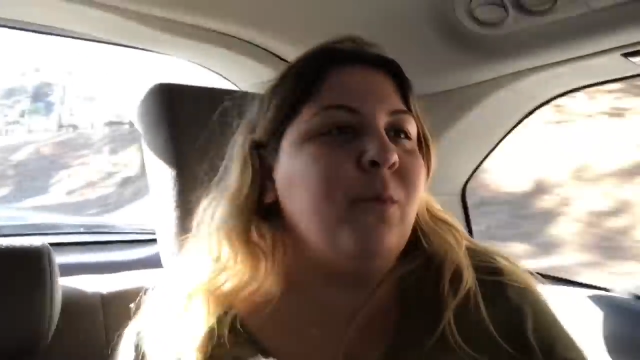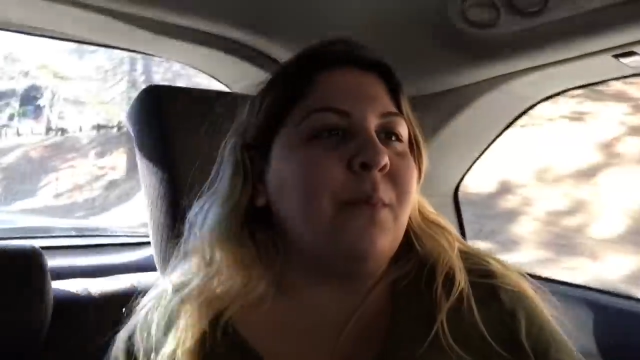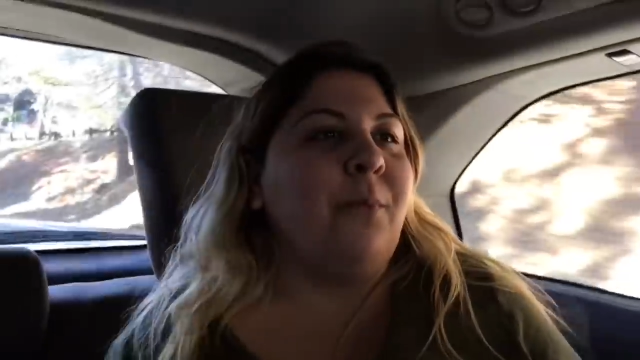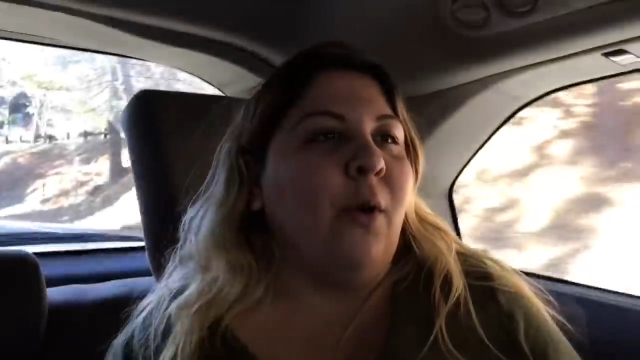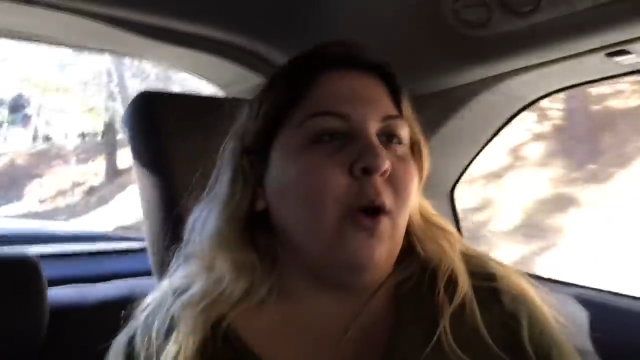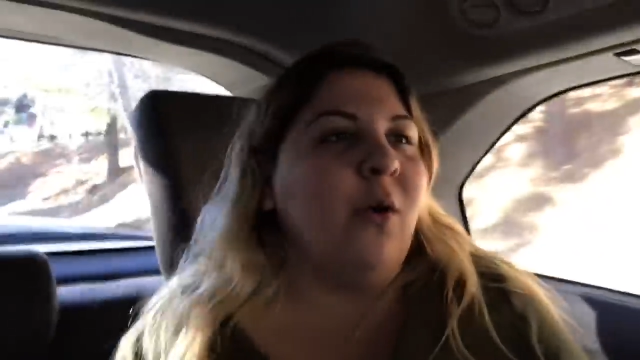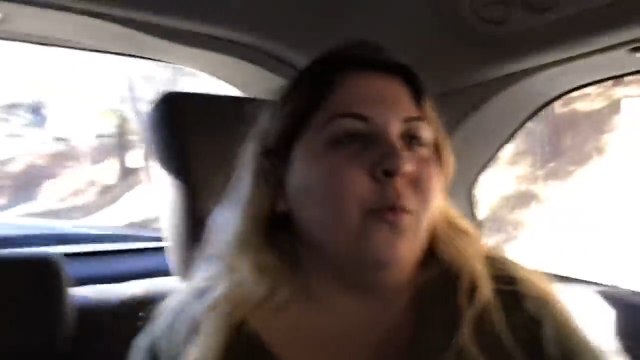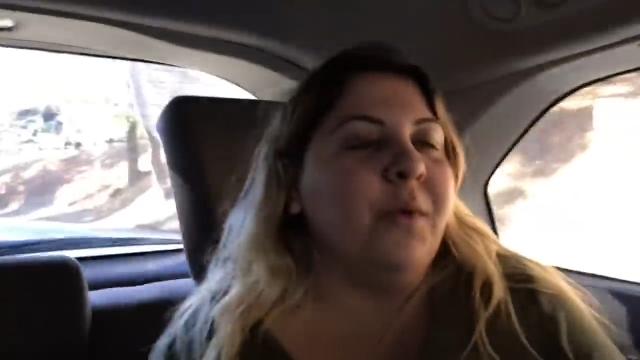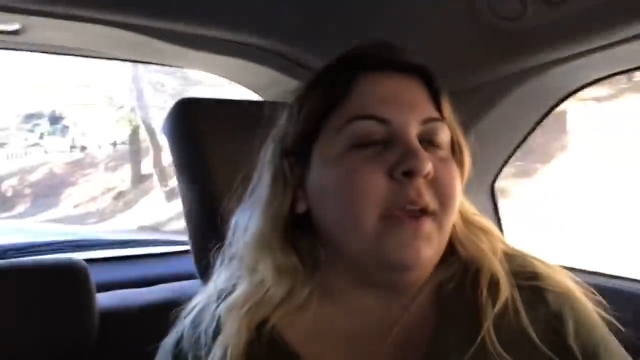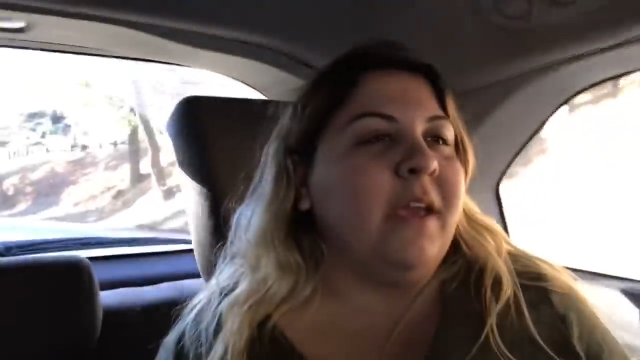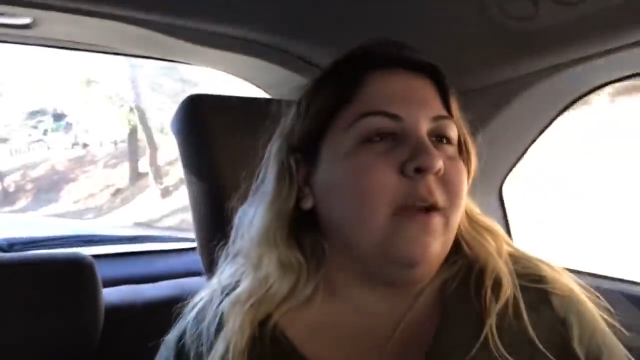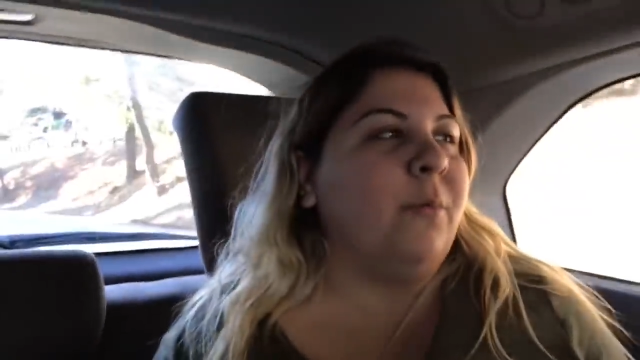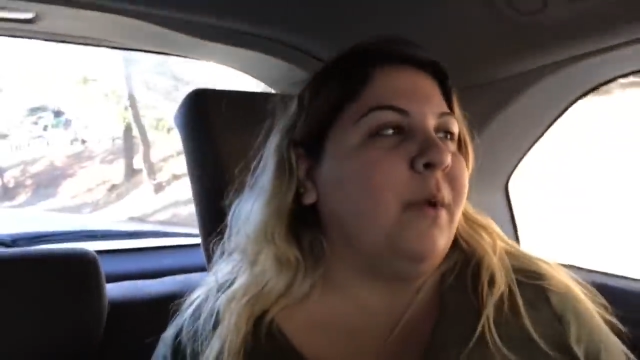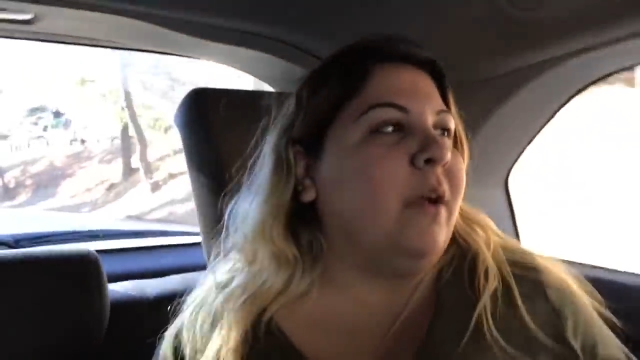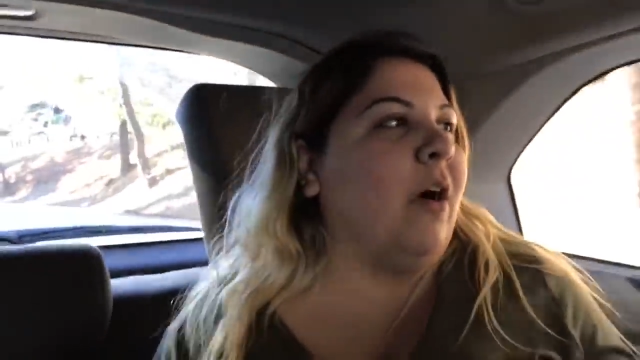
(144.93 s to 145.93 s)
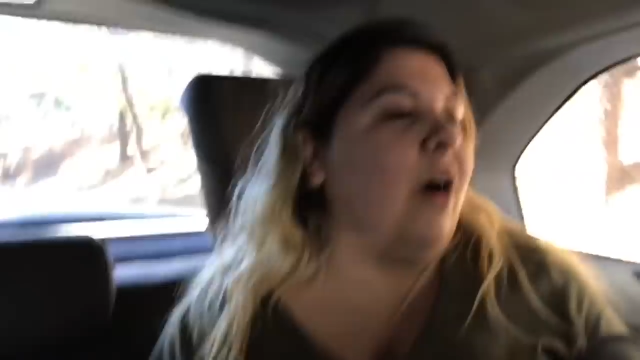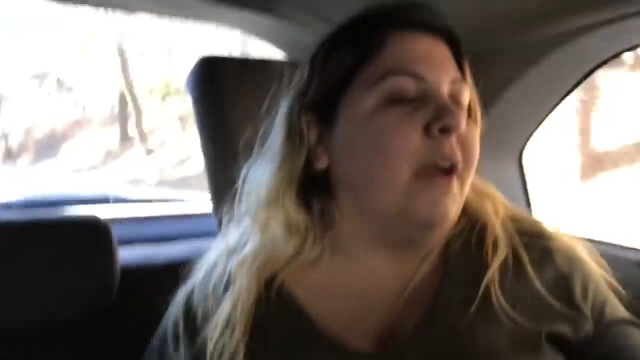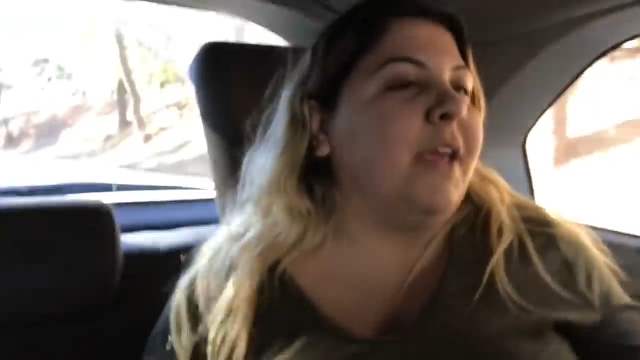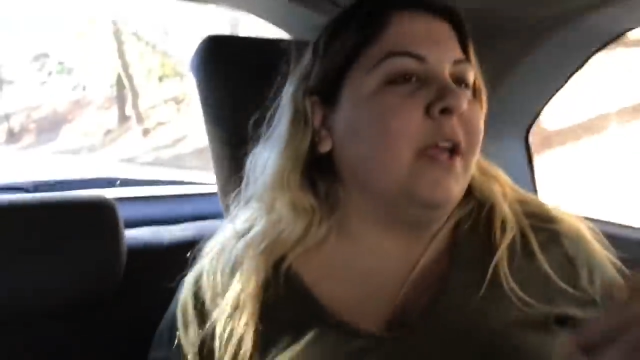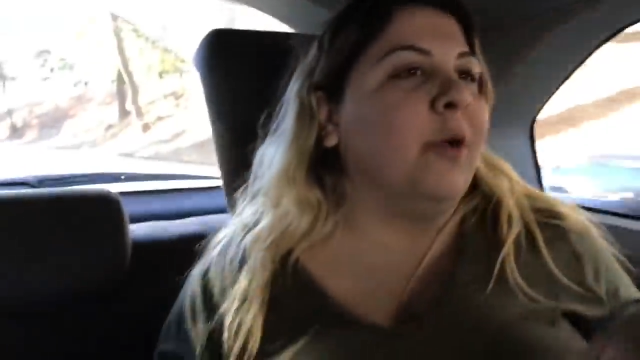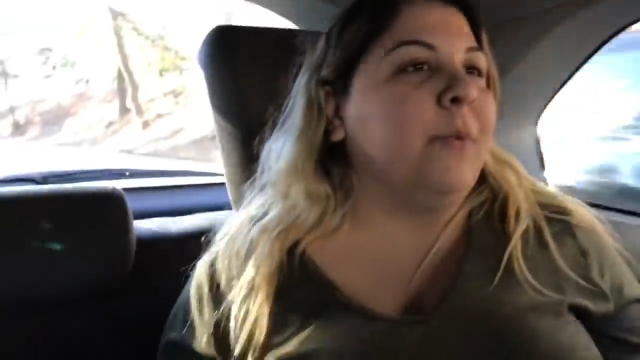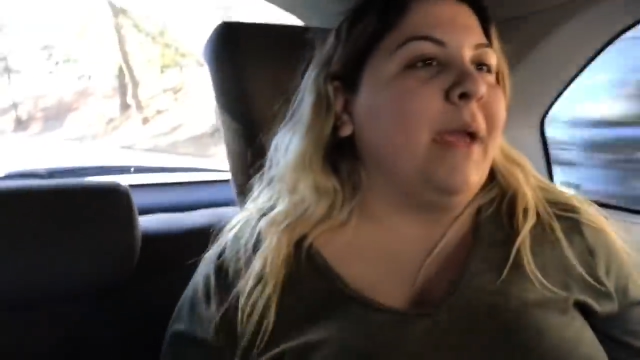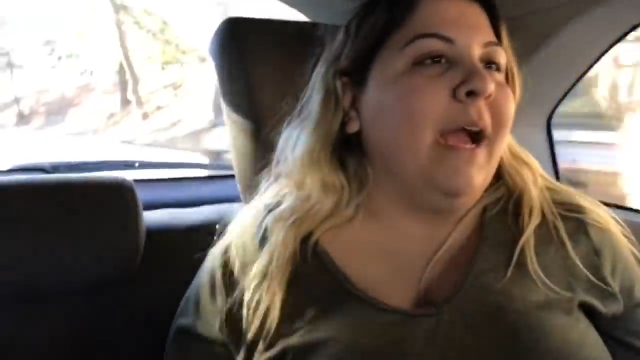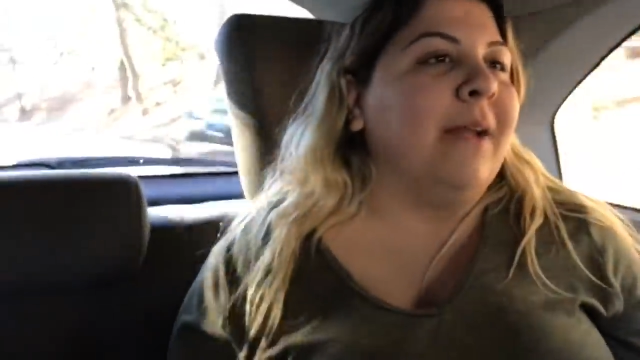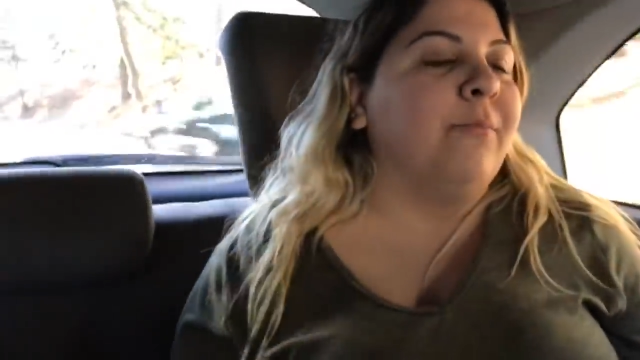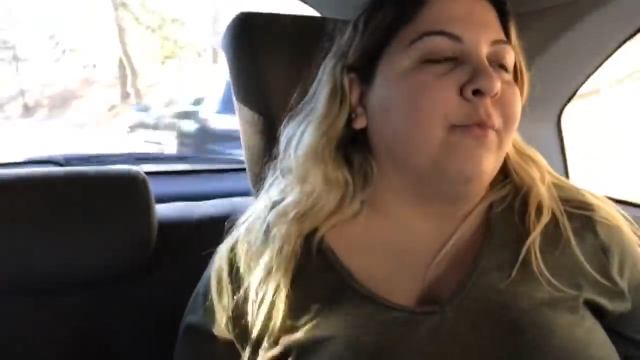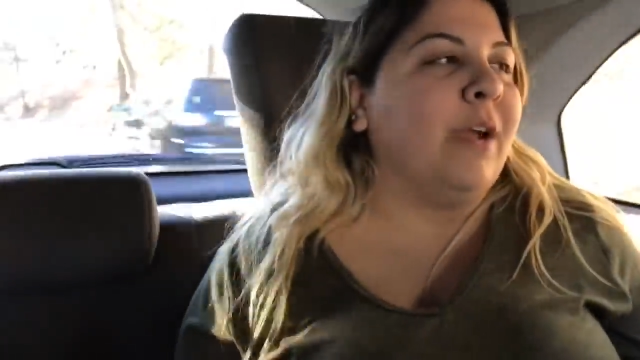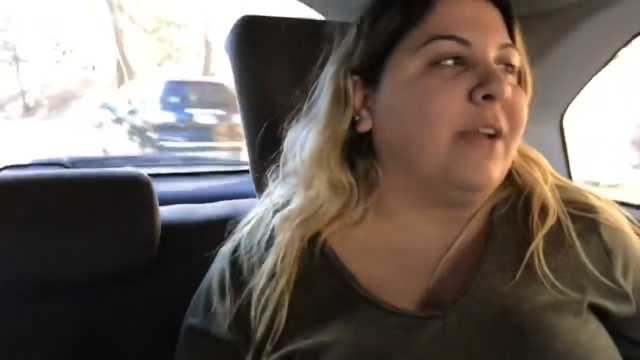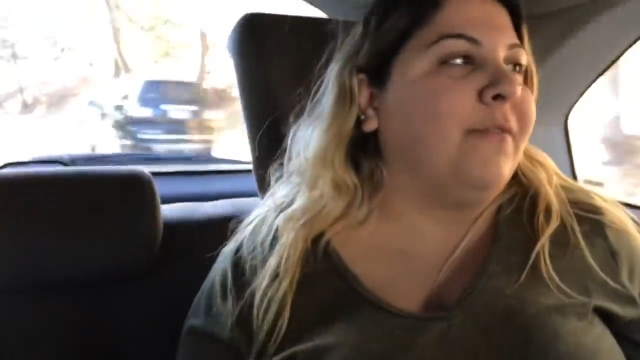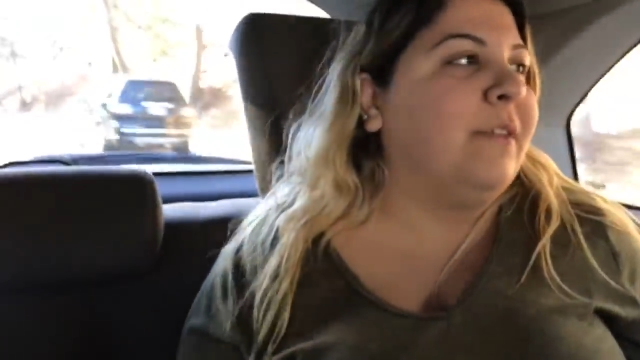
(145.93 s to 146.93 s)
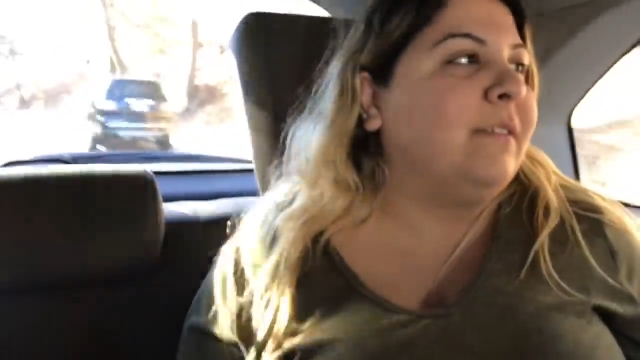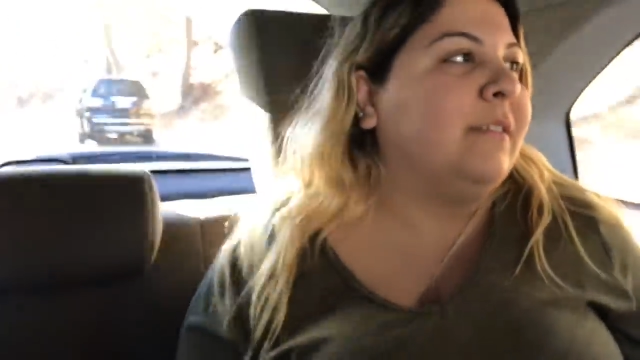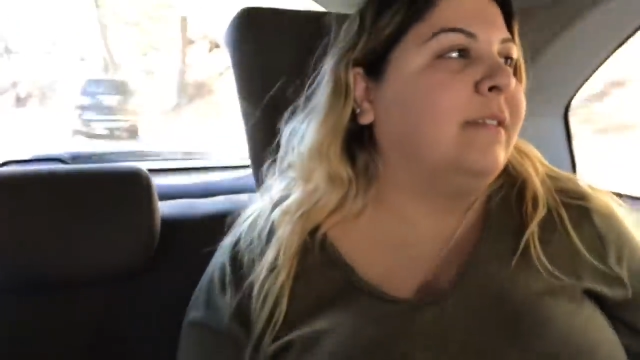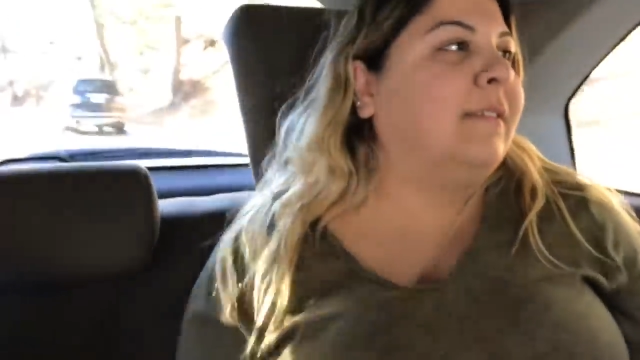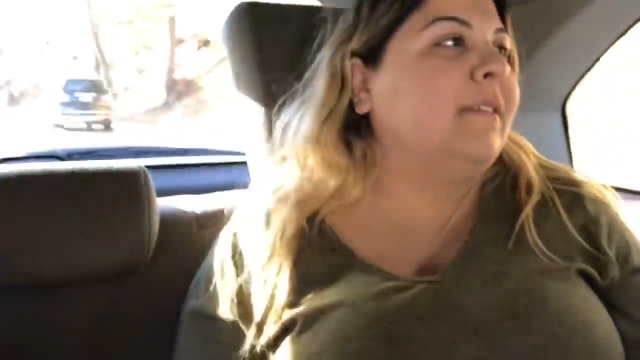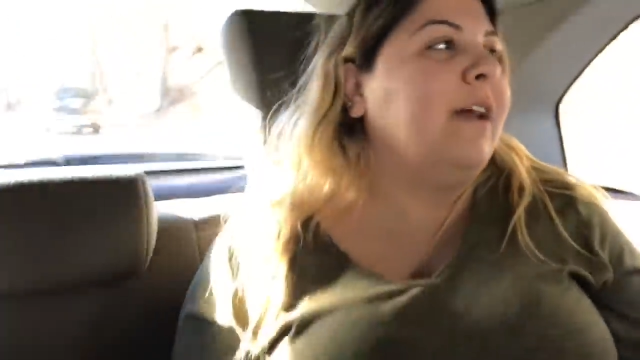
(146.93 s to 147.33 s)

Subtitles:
we got here, we had breakfast and